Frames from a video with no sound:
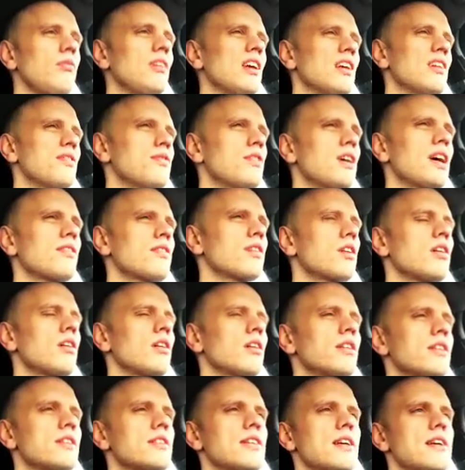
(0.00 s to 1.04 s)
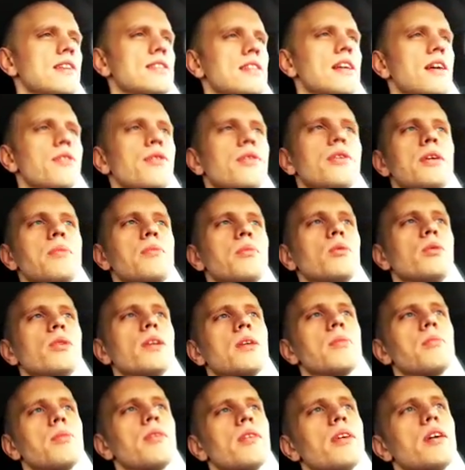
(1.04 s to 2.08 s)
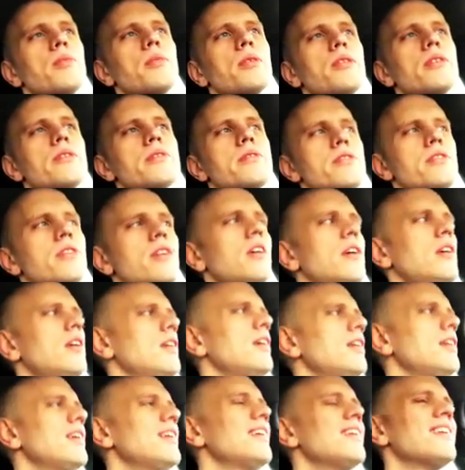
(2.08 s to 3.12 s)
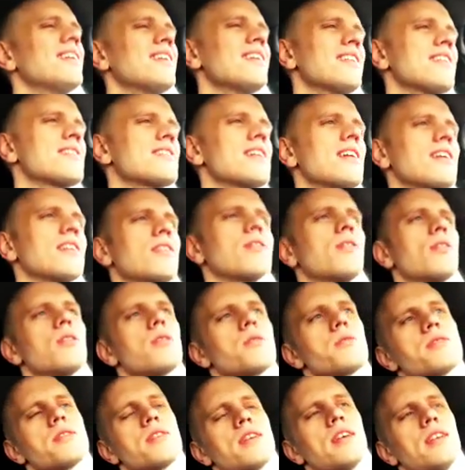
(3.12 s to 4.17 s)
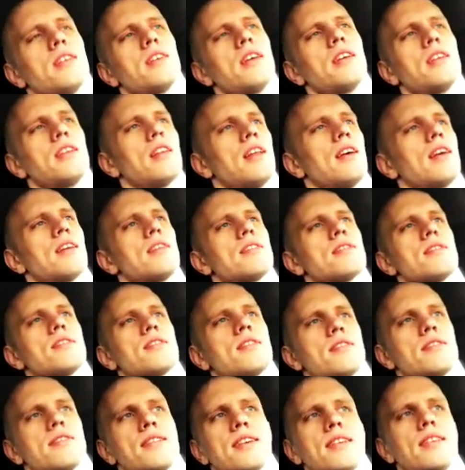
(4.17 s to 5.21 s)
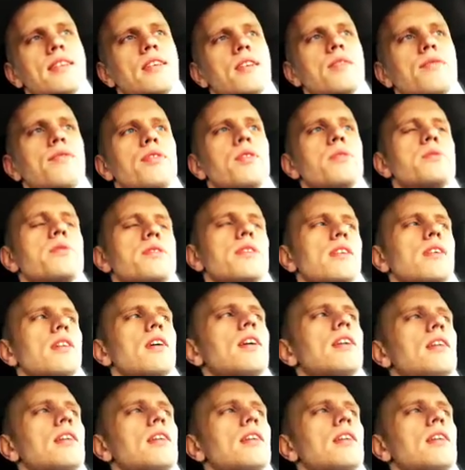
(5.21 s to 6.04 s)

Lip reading: if you have a call that takes like 3 Boolean parameters, that's kind of gross, and like it's insanely confusing.